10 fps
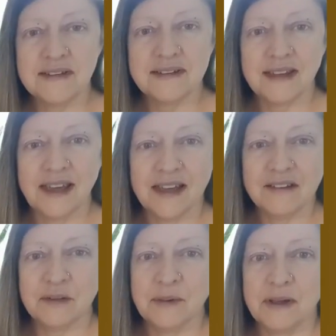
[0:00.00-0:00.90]
as I add
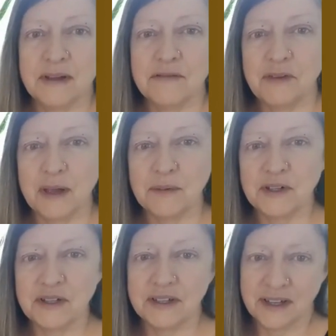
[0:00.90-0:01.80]
to my
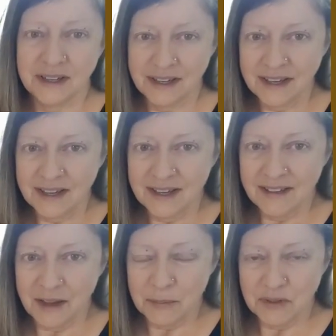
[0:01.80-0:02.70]
fiber
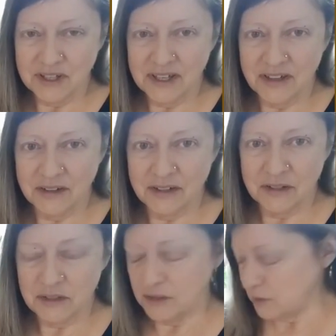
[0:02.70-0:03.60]
library here on
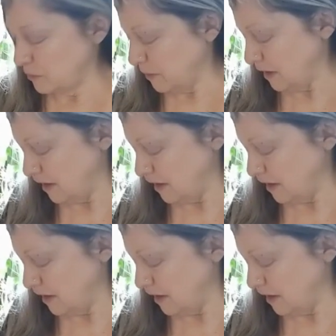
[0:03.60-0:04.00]
YouTube